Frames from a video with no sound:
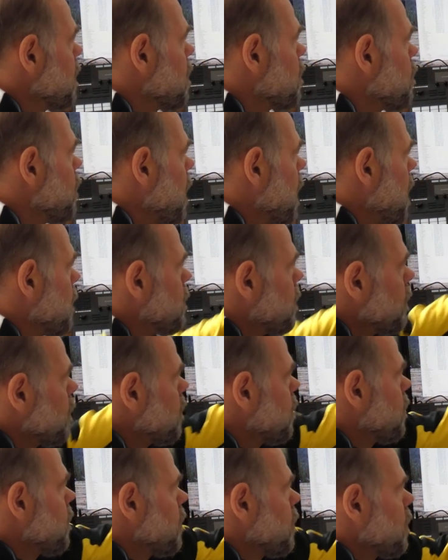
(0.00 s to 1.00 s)
what happens.
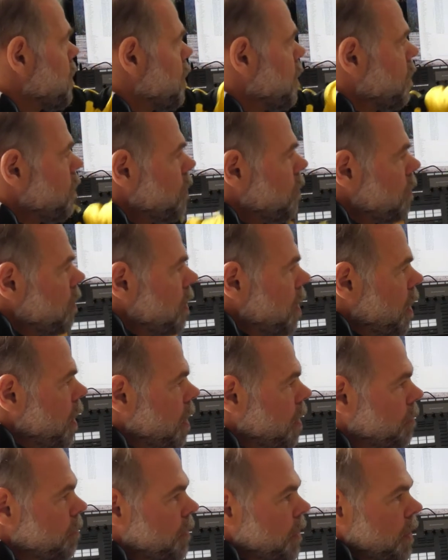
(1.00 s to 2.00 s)
This is the
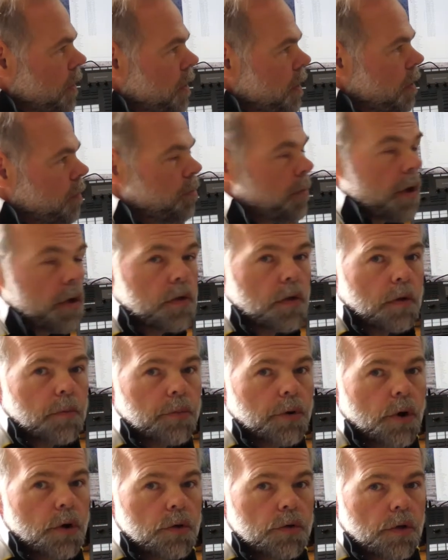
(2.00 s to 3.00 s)
whole mixing
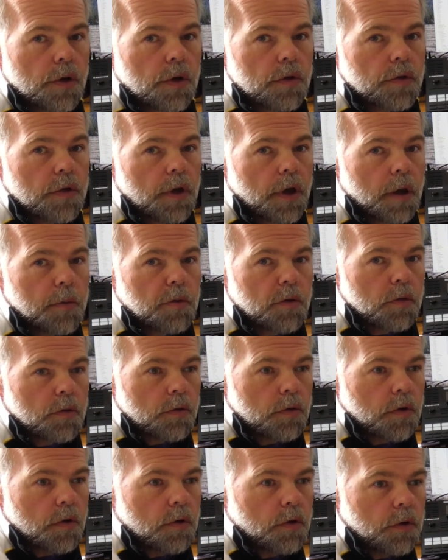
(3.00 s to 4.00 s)
process that happens
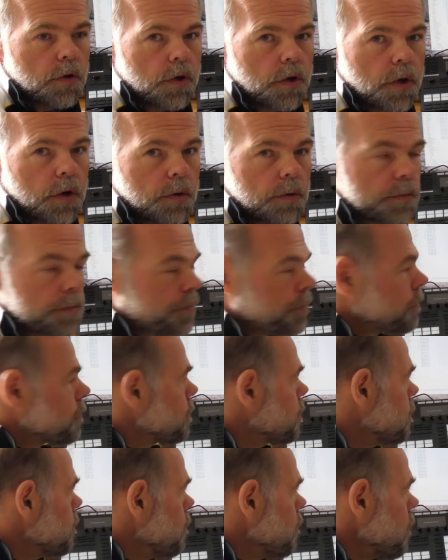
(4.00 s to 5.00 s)
with the audio,
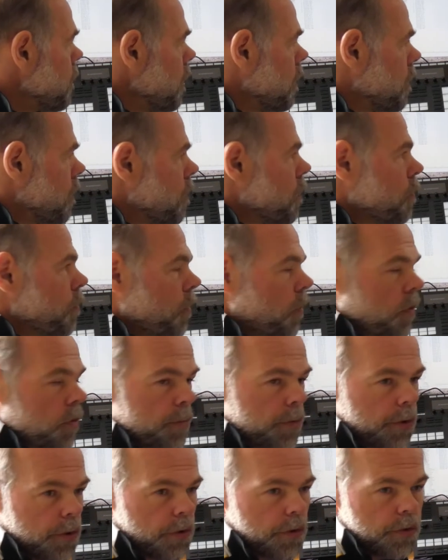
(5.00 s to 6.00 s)
and this is what all the
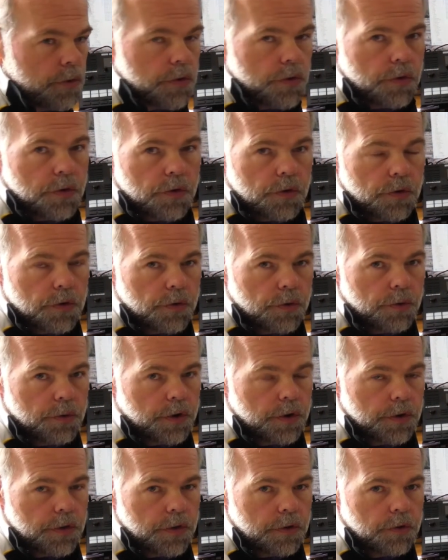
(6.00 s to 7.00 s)
producers do.
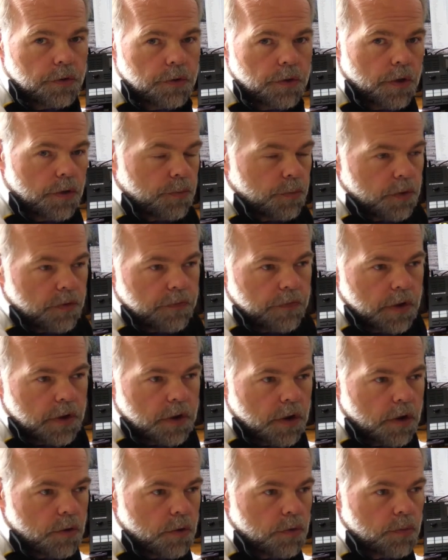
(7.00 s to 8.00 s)
They do this with
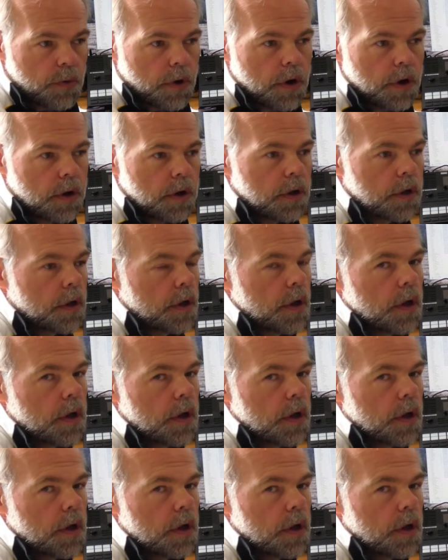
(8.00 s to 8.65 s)
video as well.